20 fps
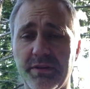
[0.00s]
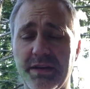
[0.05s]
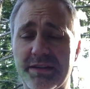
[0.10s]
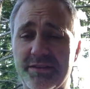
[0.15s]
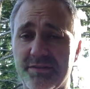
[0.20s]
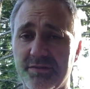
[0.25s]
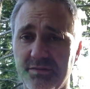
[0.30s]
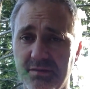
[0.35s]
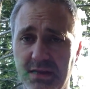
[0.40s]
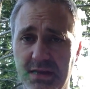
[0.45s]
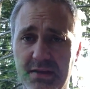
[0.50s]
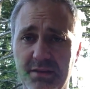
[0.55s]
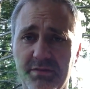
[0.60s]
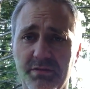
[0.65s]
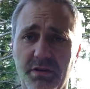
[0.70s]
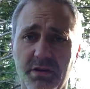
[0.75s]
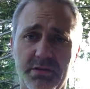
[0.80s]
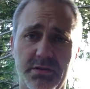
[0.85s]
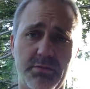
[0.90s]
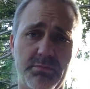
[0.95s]
It stays
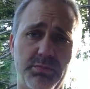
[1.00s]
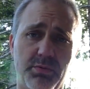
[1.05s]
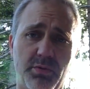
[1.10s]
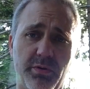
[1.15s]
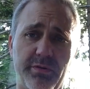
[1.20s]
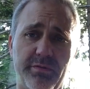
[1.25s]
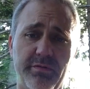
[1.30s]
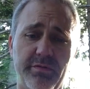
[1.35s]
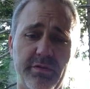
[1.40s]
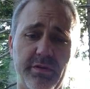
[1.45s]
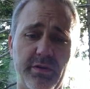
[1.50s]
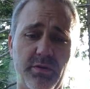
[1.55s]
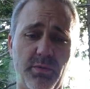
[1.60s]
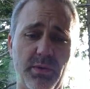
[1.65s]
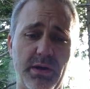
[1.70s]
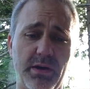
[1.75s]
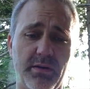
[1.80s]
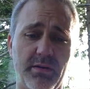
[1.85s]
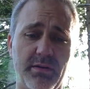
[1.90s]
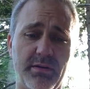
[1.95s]
on the board very
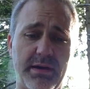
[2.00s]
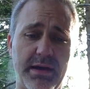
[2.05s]
well.